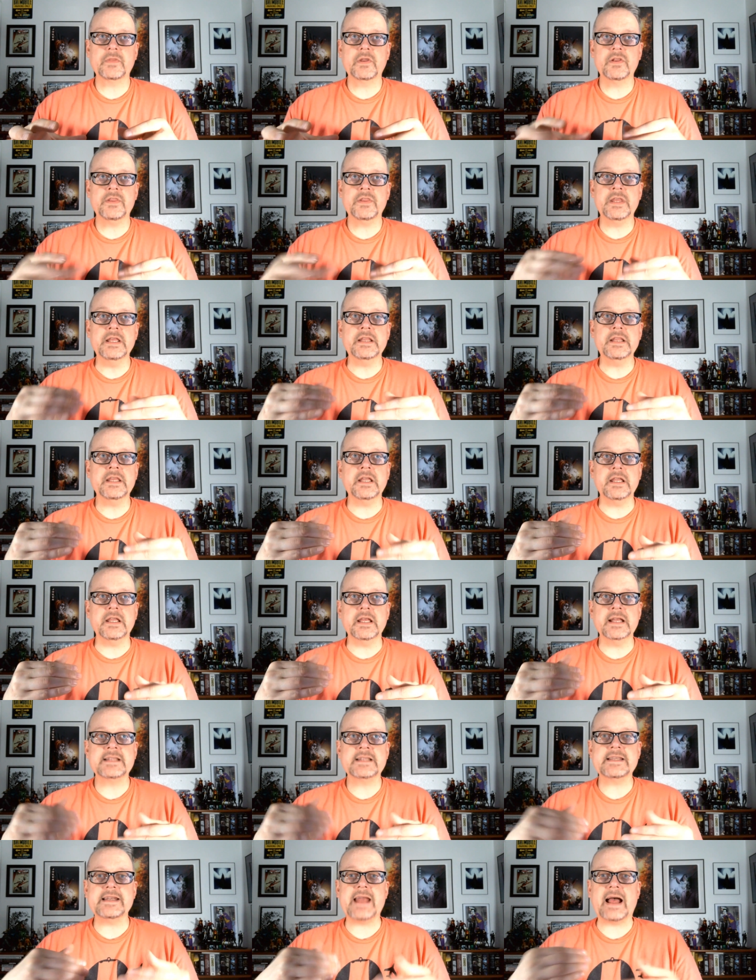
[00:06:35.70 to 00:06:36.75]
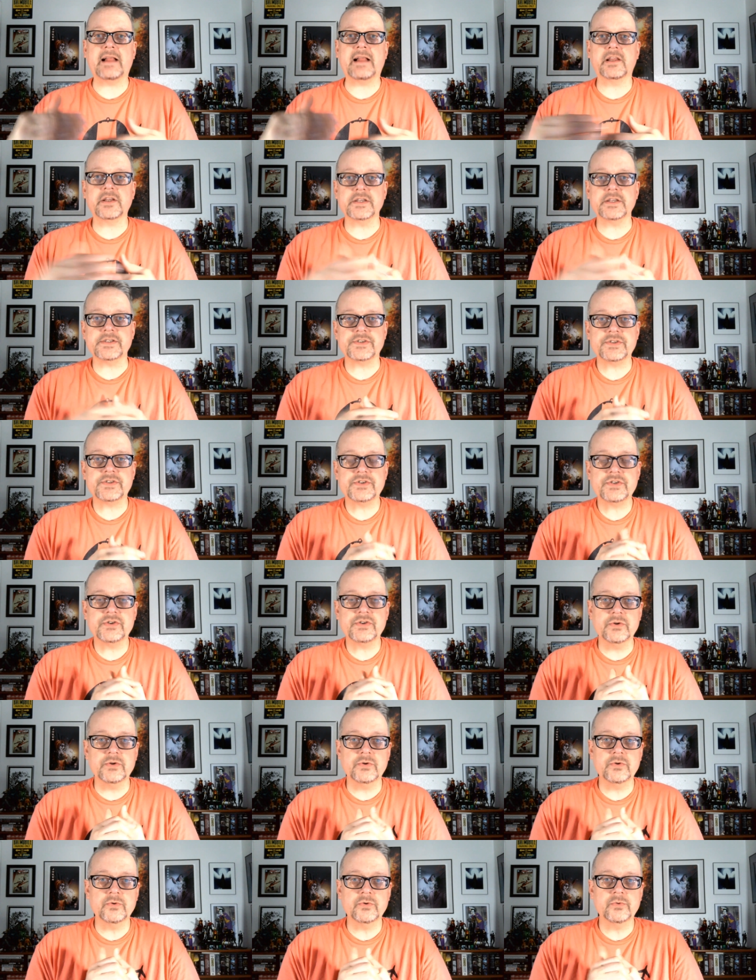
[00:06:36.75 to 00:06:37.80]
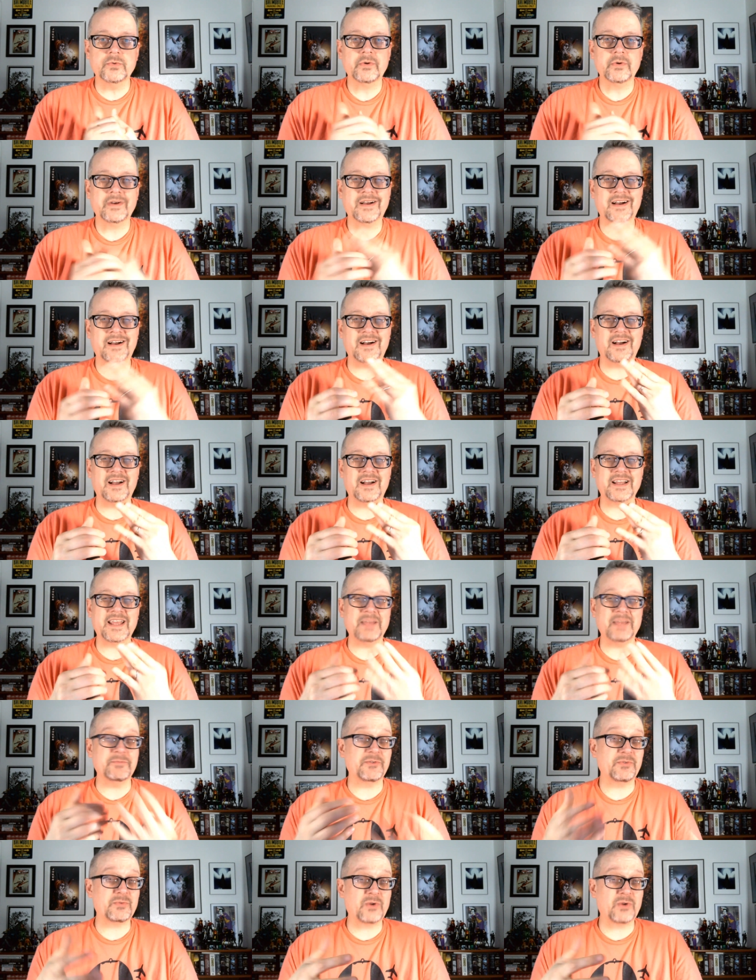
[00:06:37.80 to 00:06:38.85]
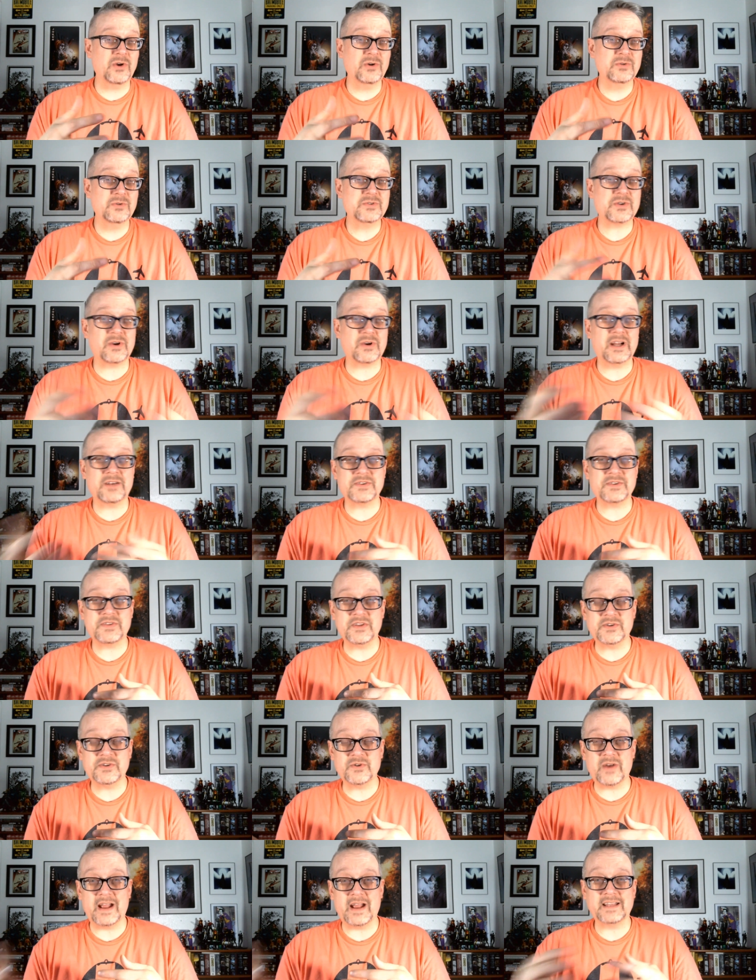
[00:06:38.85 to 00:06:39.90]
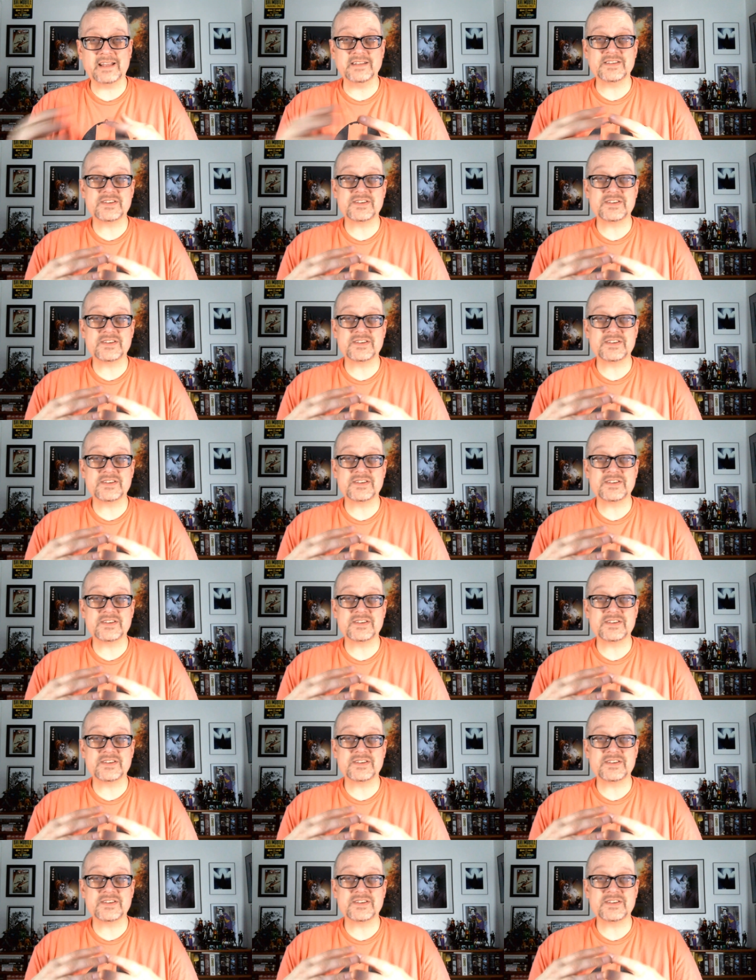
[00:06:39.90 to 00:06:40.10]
the, the it's analogous to uh, Game of Thrones or House of the Dragon.